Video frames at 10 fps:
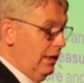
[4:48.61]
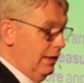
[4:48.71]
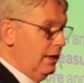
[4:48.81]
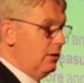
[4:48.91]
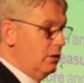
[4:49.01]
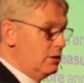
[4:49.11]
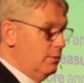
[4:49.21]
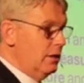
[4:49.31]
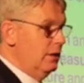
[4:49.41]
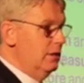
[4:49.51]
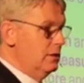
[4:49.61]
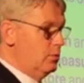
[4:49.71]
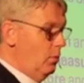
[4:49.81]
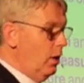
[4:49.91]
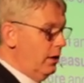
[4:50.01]
And that ultimately is
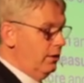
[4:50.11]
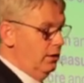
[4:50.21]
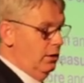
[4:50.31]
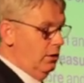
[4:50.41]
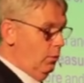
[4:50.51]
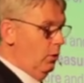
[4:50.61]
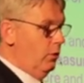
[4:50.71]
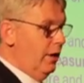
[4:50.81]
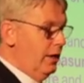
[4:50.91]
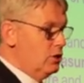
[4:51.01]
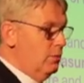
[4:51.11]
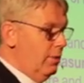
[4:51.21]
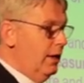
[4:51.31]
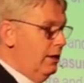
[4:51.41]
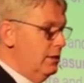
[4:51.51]
what the Water Action
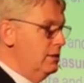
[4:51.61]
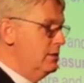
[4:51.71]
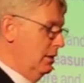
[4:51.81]
Plan is.